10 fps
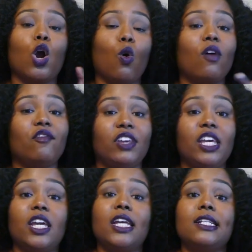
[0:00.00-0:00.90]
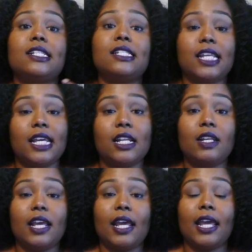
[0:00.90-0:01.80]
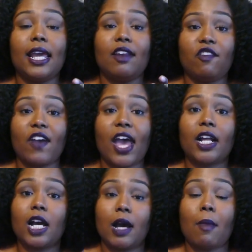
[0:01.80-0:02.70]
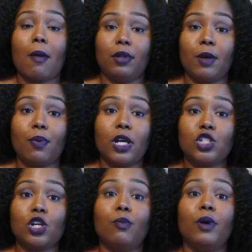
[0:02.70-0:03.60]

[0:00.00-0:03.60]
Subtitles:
going vegan did in fact cut my blood pressure.